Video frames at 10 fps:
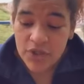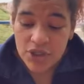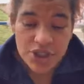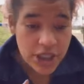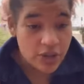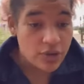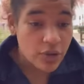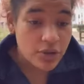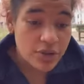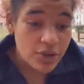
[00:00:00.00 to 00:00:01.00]
She
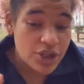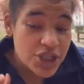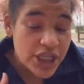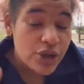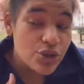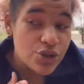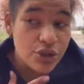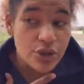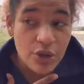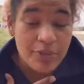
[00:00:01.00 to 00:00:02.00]
who
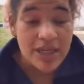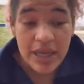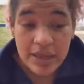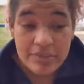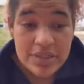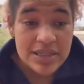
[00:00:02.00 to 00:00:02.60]
should not be named